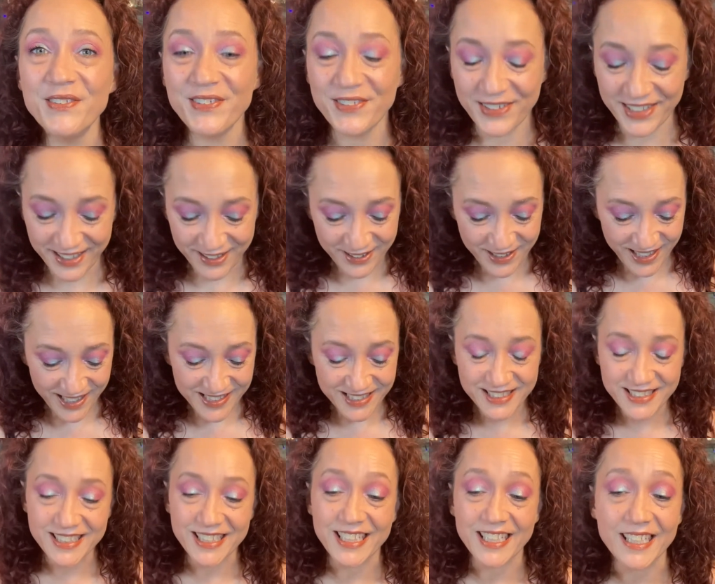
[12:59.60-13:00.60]
what do you guys
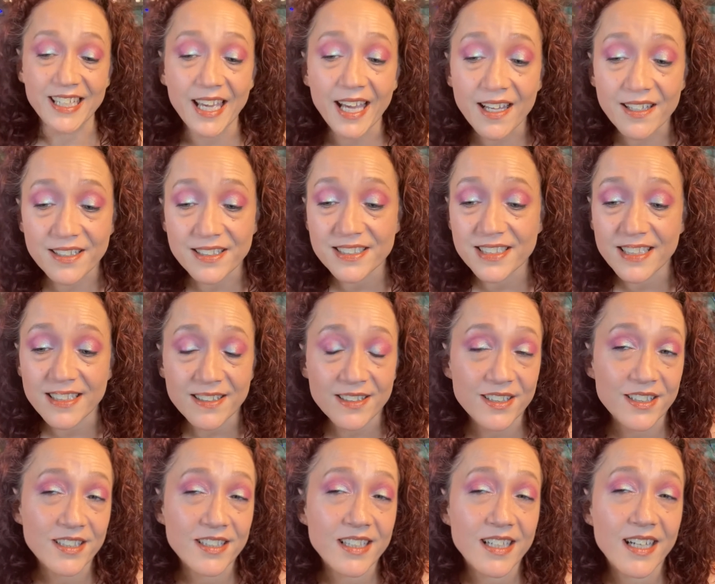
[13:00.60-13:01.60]
think? How does it
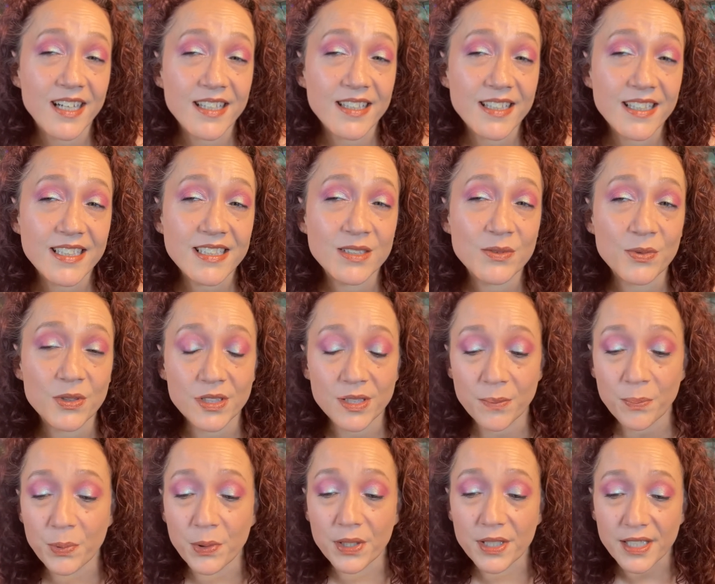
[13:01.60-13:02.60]
look? I think it's really
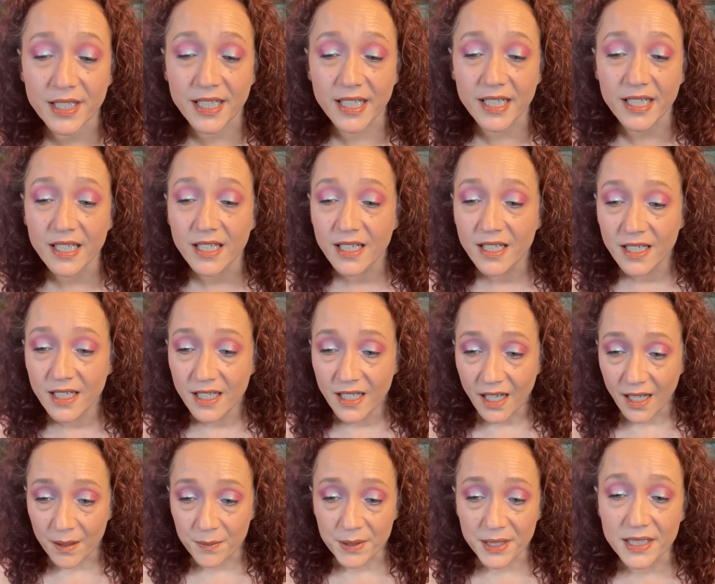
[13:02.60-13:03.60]
pretty.
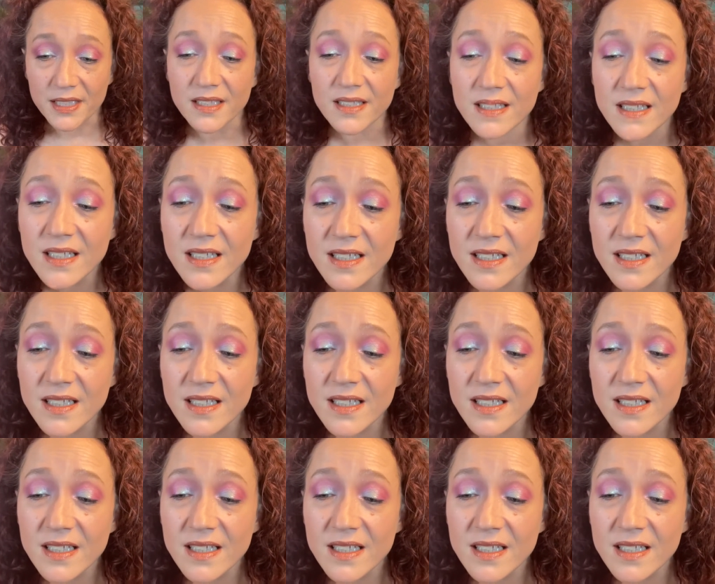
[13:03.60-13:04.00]
I mean,